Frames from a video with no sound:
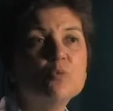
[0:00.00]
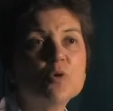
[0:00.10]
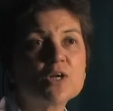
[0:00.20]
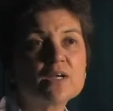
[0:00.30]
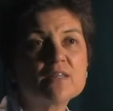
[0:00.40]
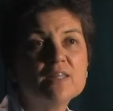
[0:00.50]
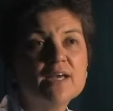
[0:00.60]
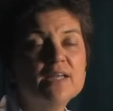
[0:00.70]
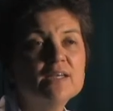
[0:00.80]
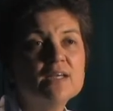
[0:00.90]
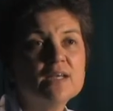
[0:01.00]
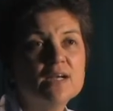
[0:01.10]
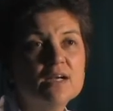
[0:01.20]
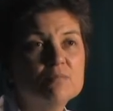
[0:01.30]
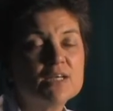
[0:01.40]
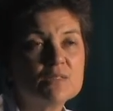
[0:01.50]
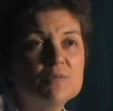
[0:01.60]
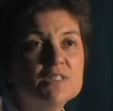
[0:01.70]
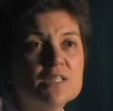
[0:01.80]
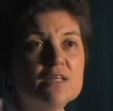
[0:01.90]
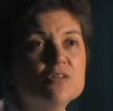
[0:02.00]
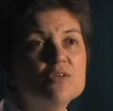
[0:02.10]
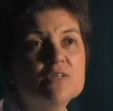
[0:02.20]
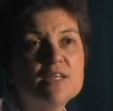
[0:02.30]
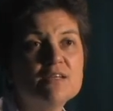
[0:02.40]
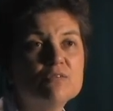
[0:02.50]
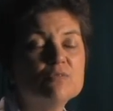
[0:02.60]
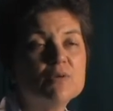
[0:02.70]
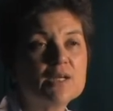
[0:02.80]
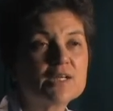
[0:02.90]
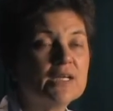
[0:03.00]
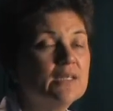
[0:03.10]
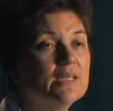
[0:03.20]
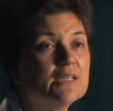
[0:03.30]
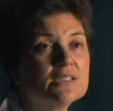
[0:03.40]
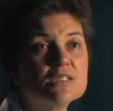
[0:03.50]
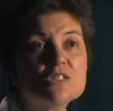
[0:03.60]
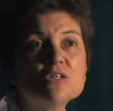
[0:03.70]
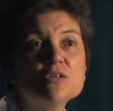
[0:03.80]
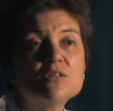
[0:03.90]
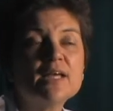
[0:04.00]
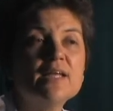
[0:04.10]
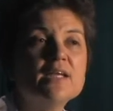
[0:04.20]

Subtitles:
work that has been done through the Native American Institute that